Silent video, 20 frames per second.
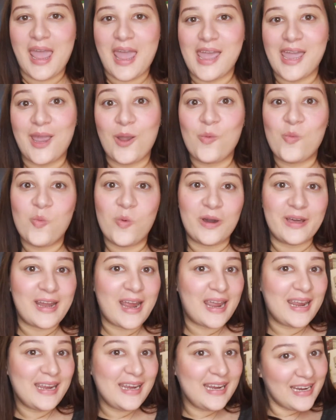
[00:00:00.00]
a what
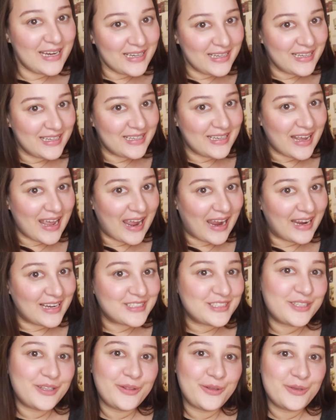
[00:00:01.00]
I eat in a day
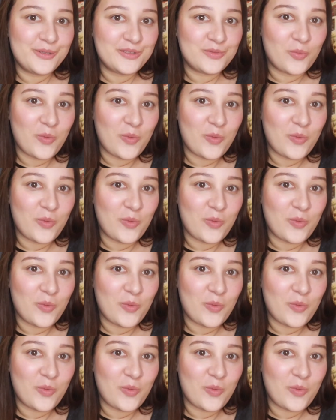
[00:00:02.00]
to lose